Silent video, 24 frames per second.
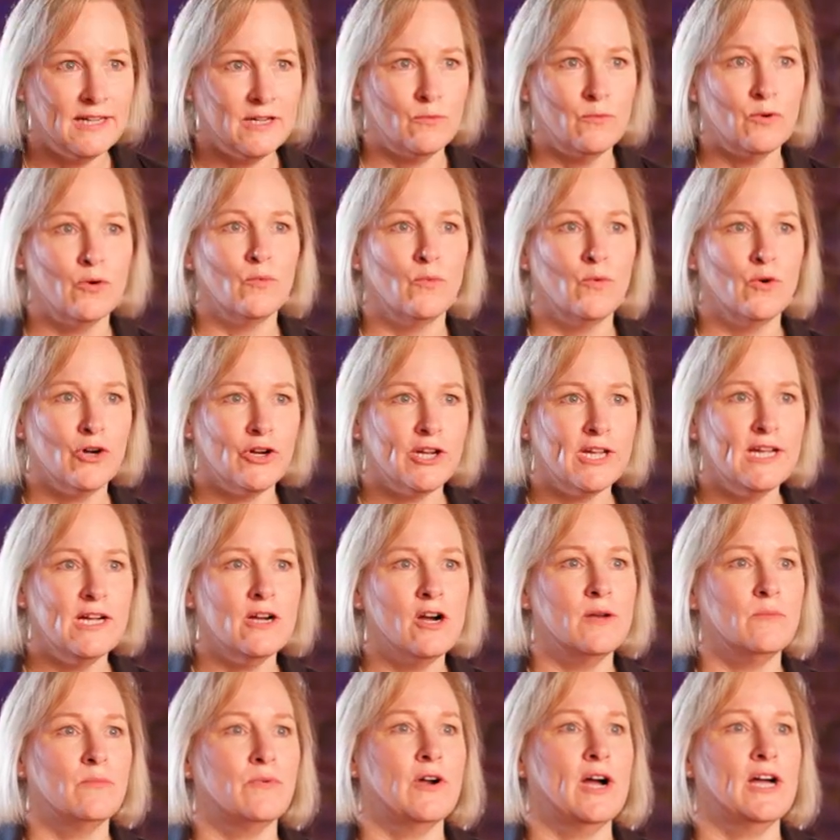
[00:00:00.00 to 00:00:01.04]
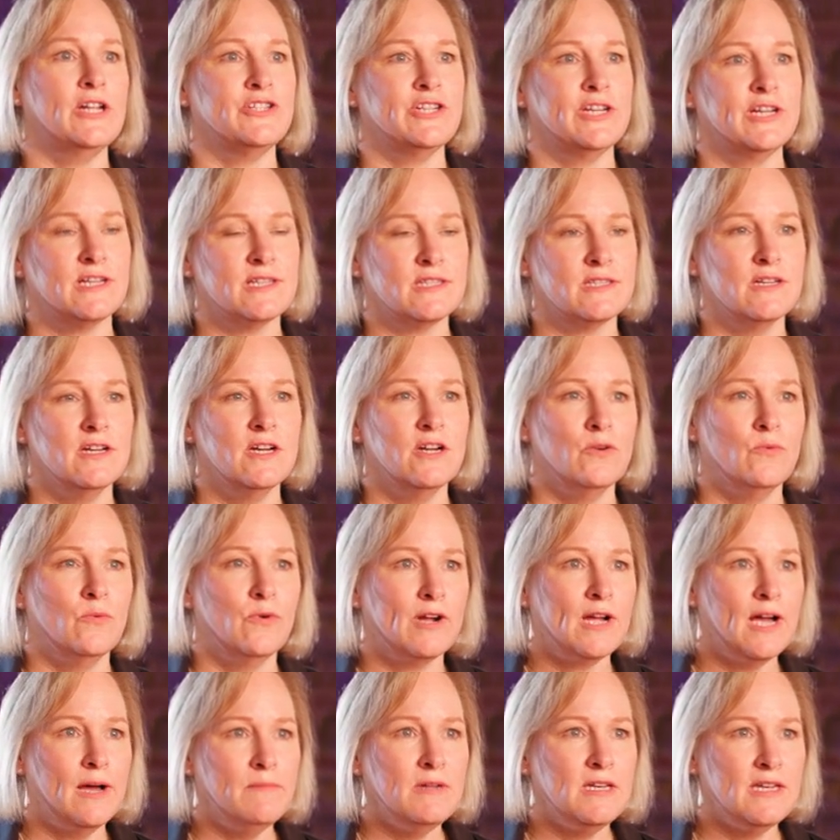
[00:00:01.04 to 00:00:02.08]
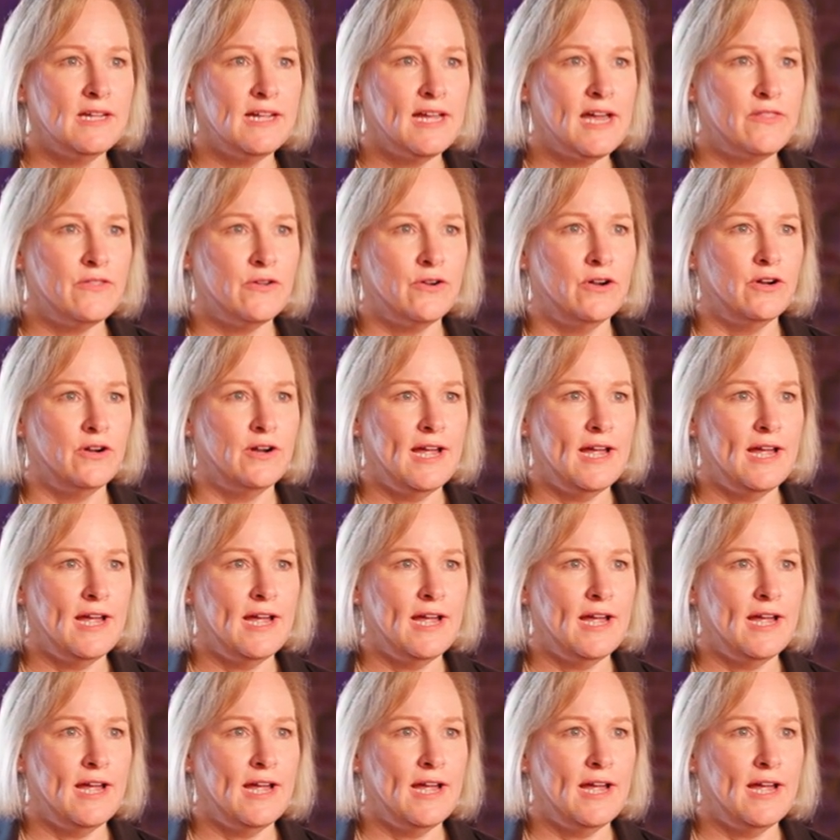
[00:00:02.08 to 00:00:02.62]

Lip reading: We're working on projects. We're coming together